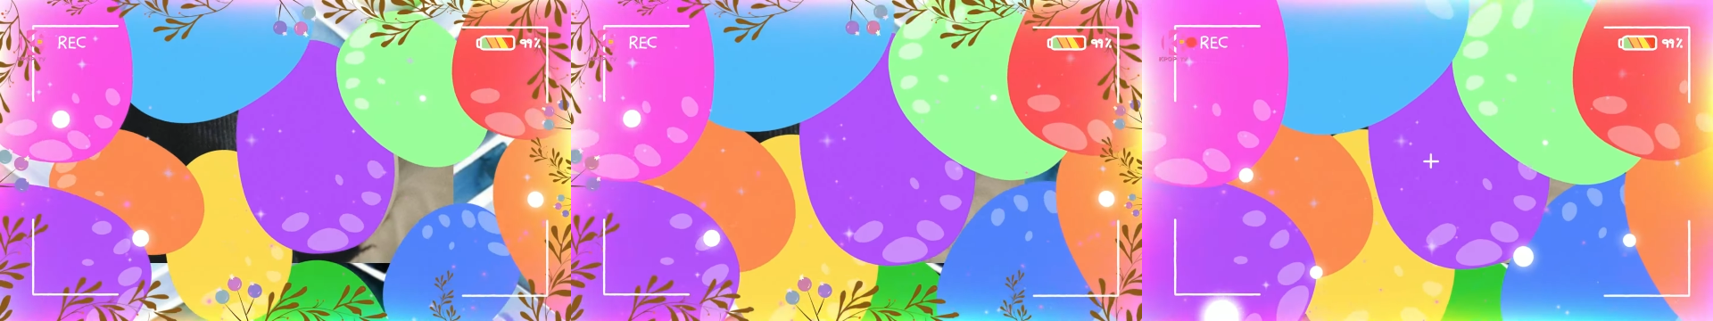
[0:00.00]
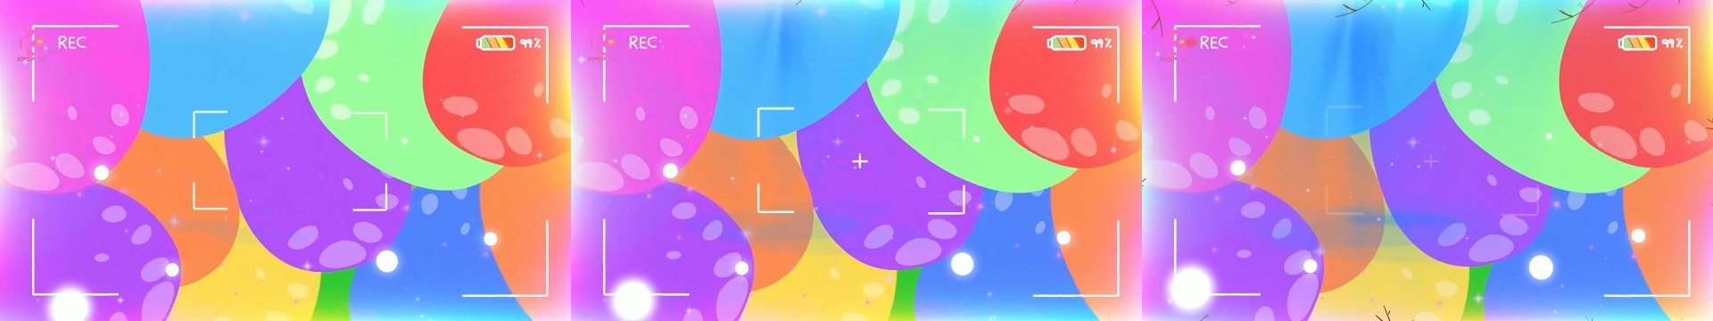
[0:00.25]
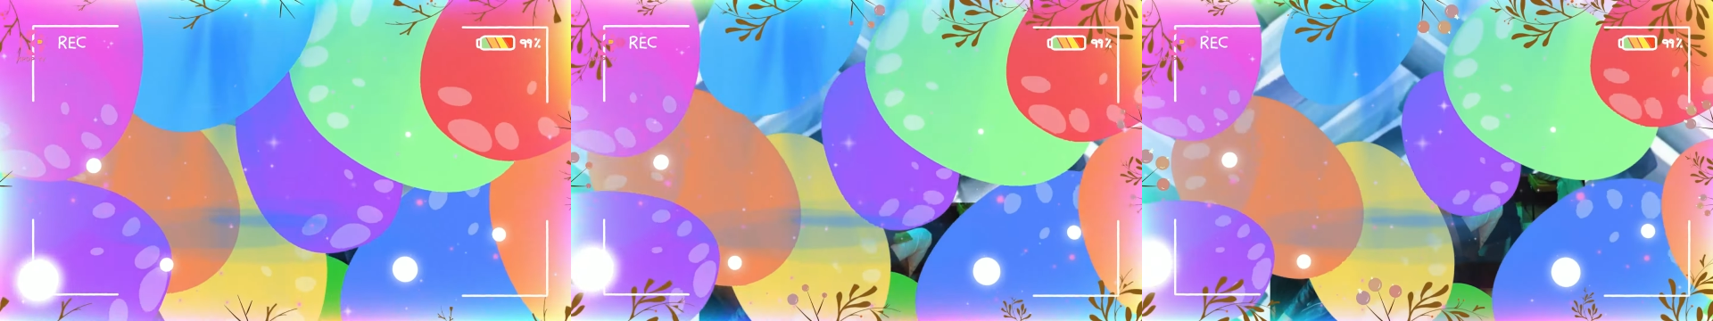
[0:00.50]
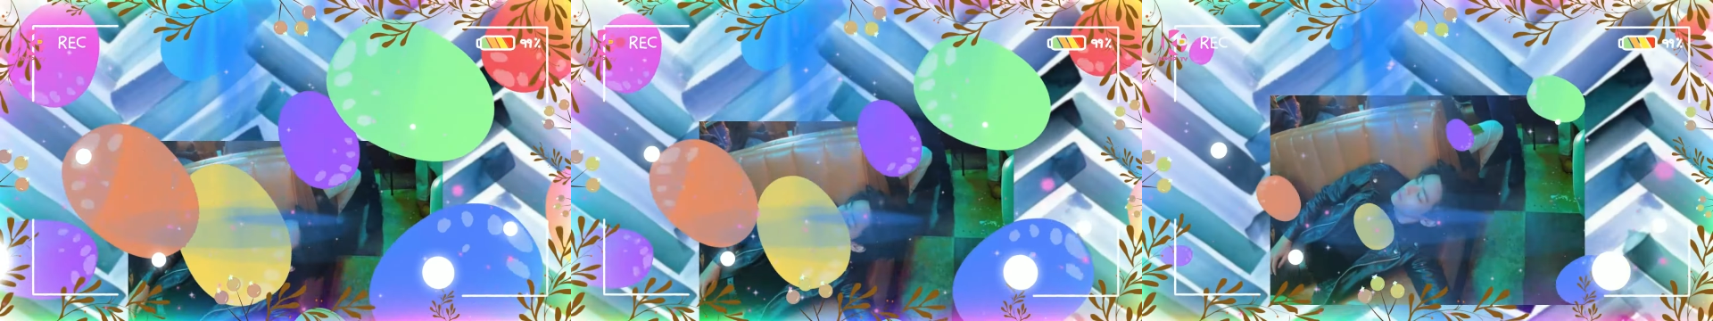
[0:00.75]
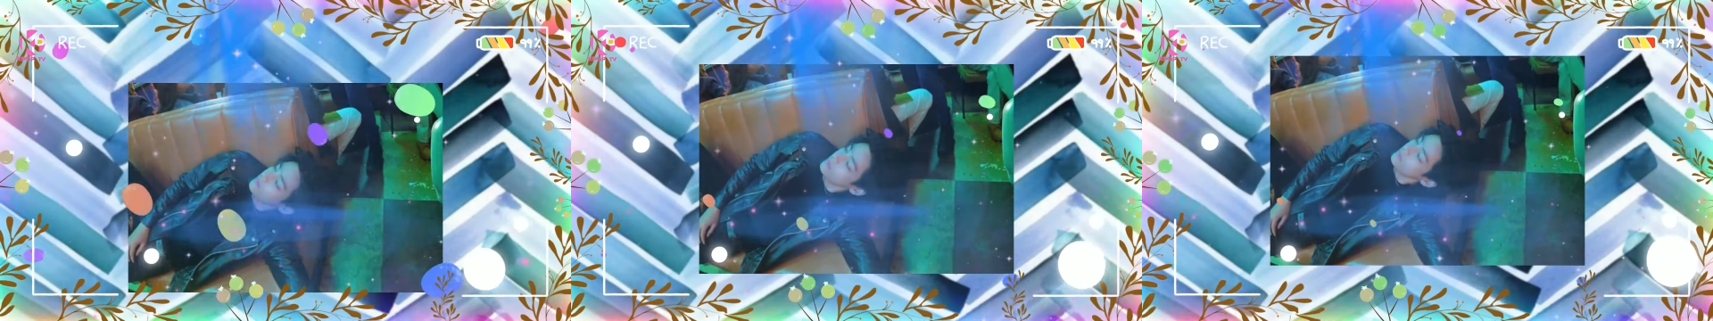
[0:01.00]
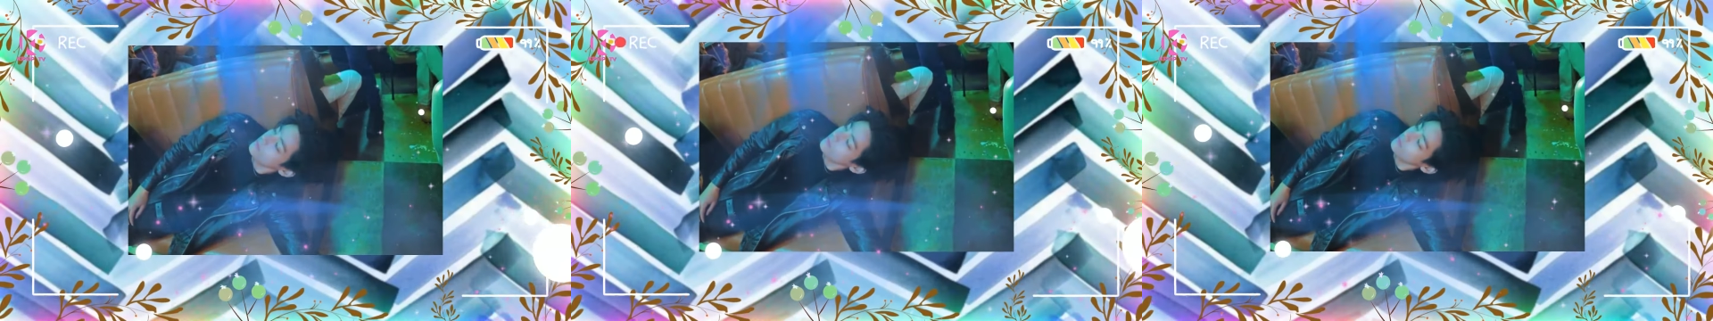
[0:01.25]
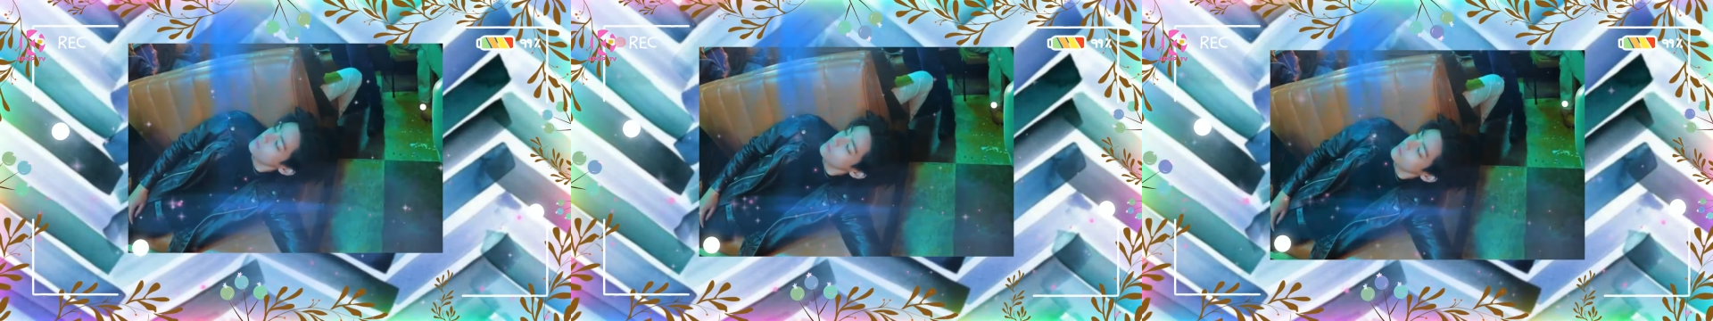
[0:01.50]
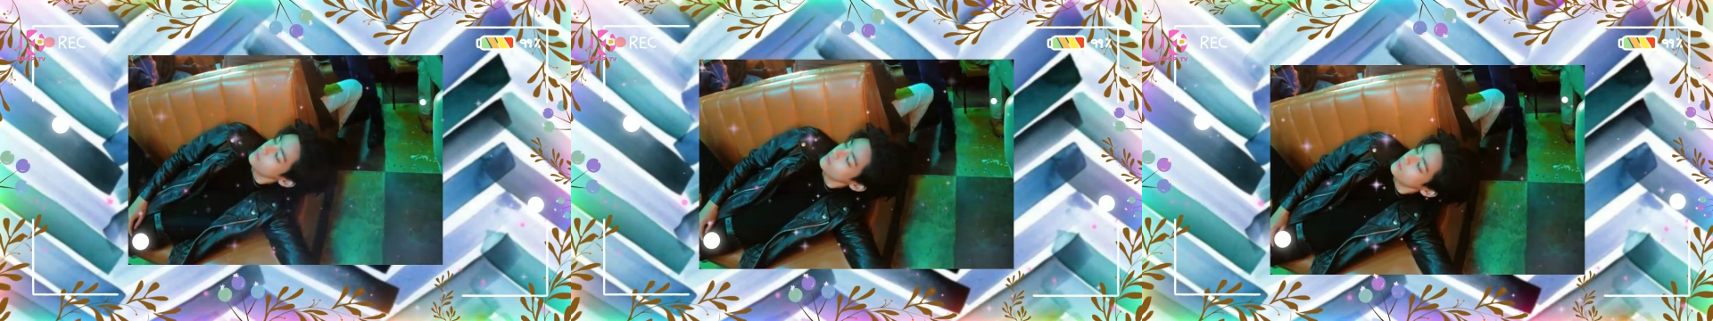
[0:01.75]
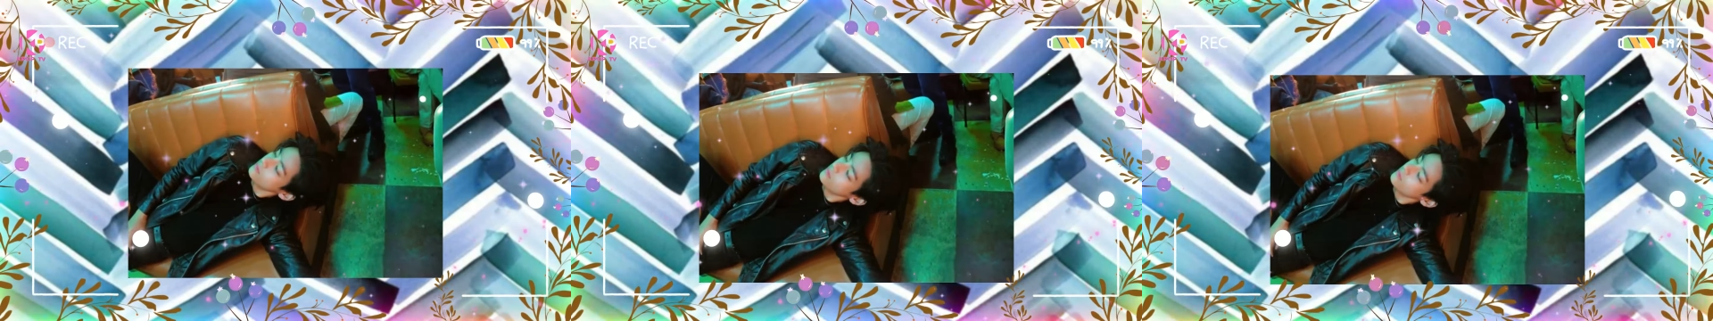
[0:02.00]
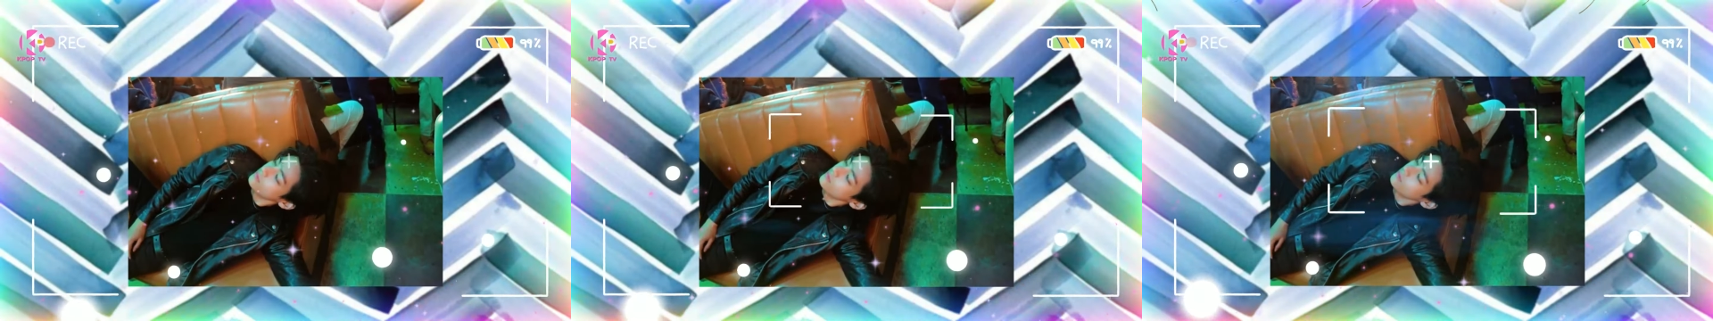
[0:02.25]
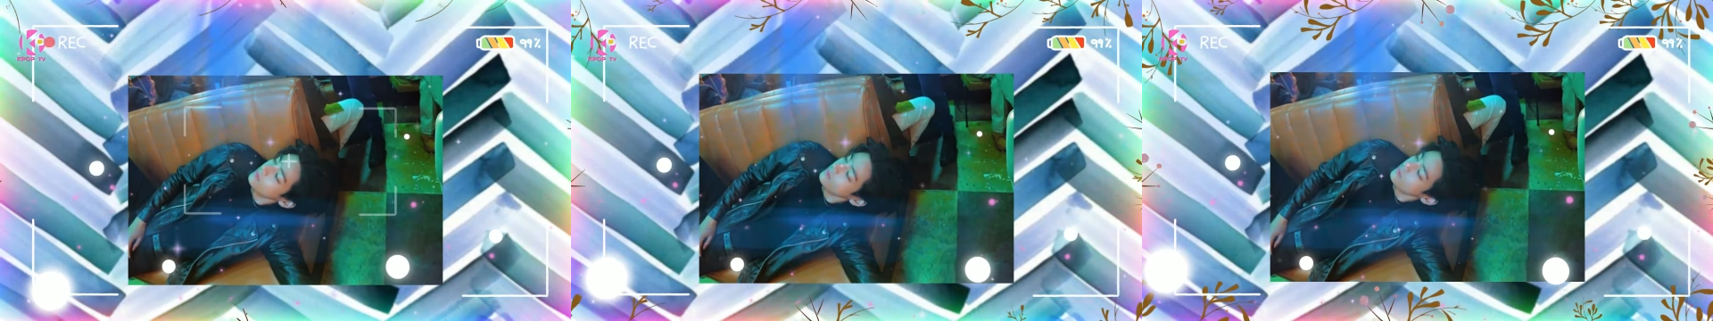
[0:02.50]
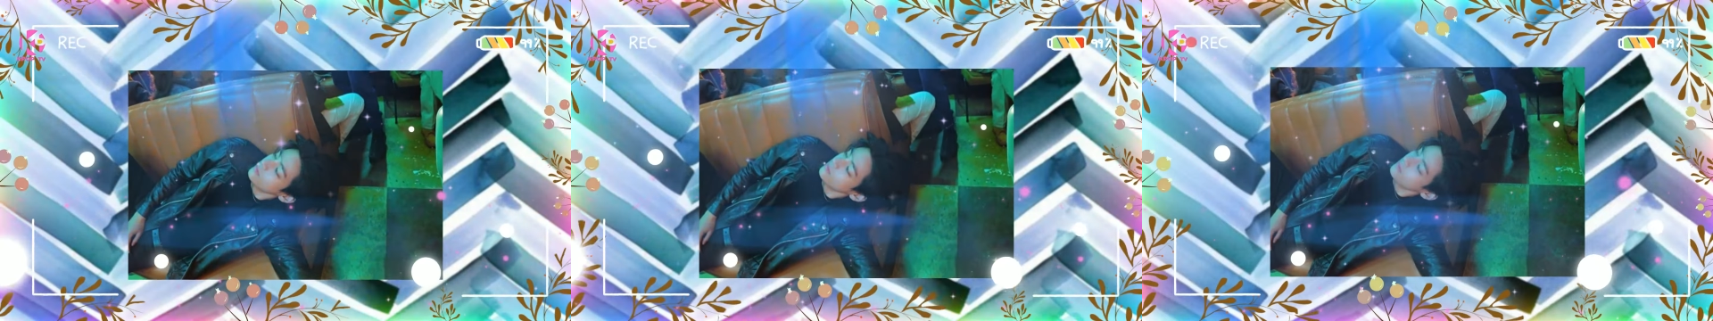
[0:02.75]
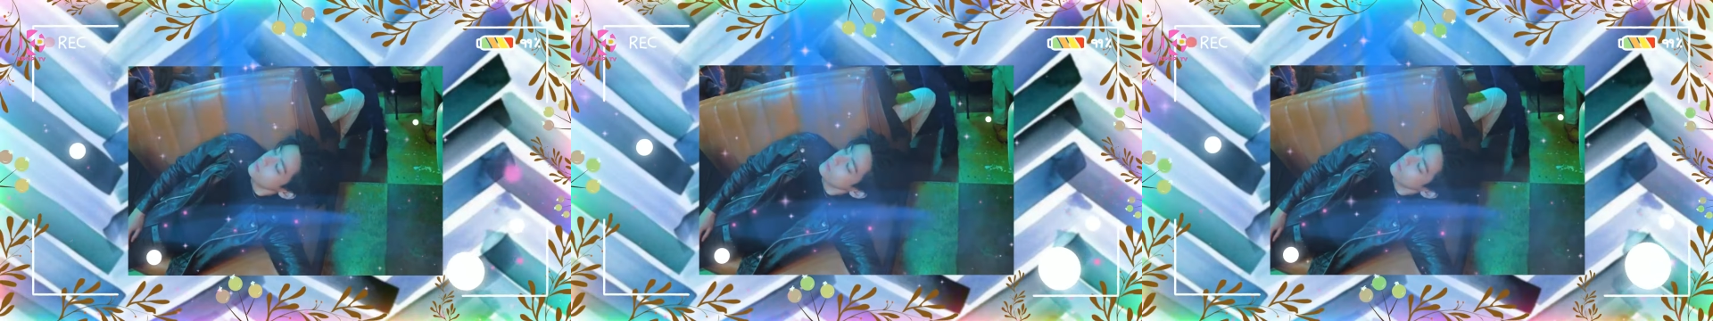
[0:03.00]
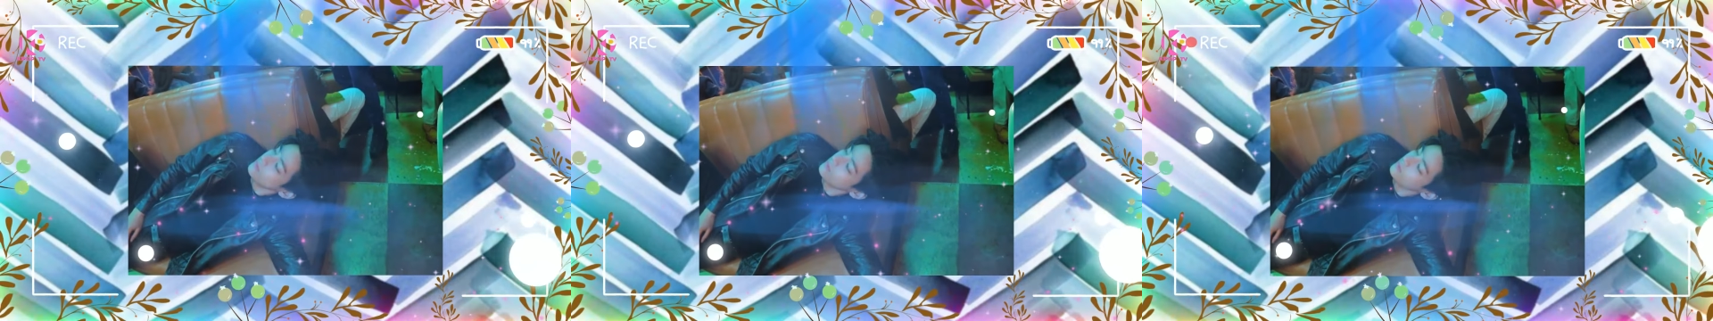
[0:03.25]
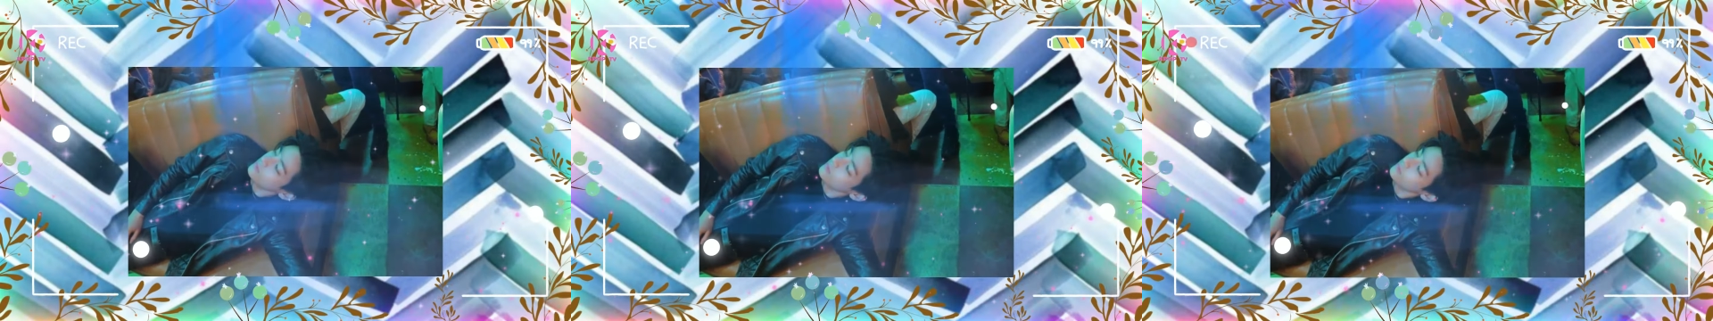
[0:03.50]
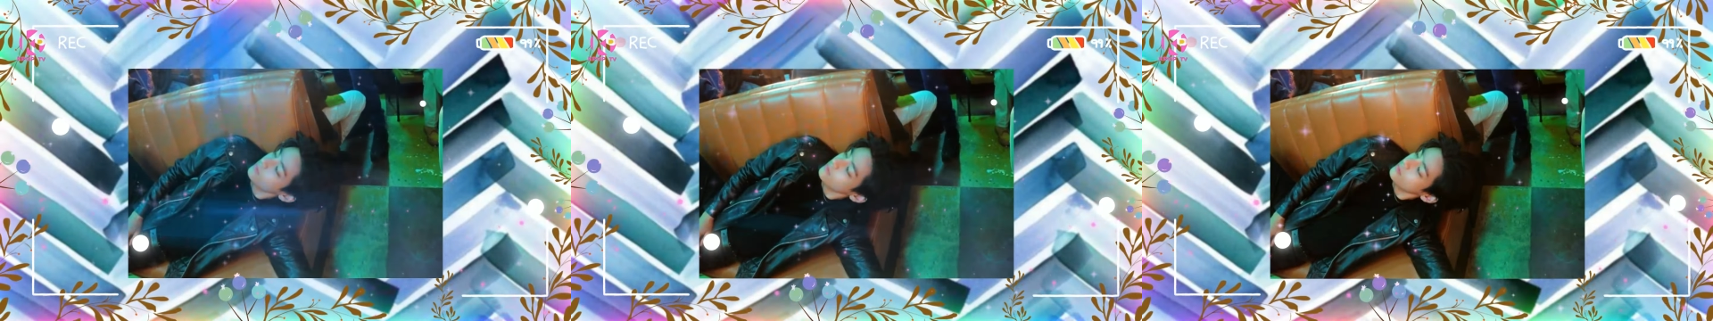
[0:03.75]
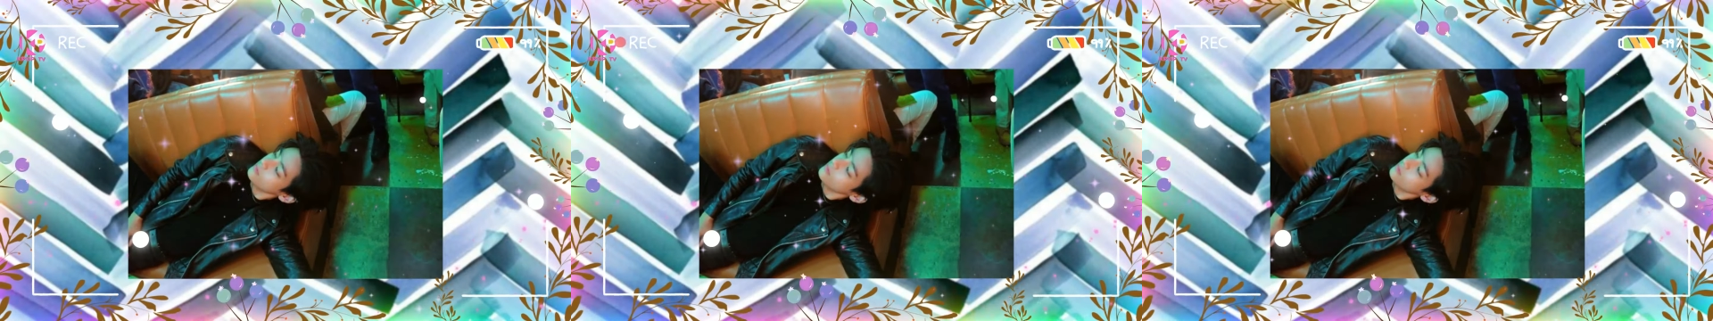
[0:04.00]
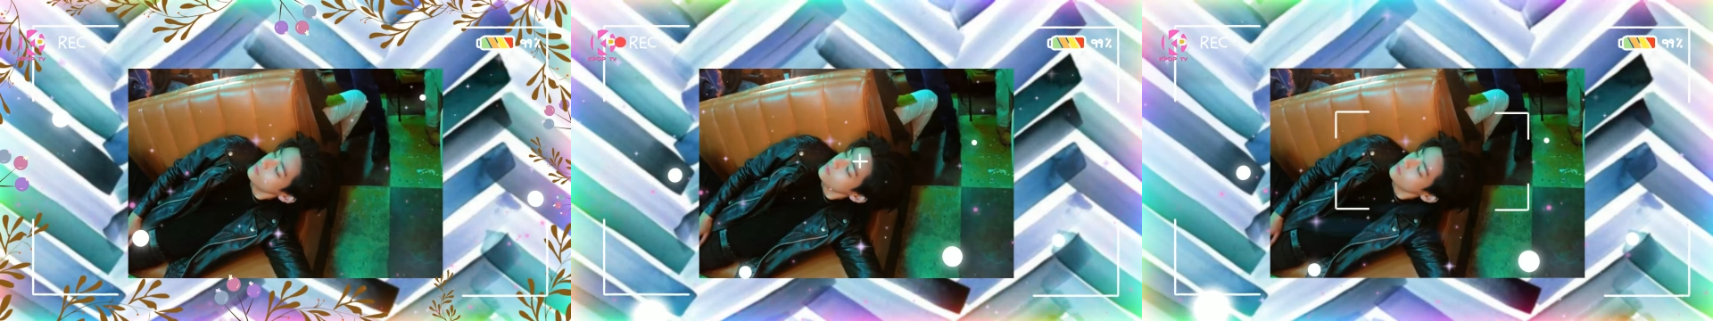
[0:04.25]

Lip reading: (no speaker visible)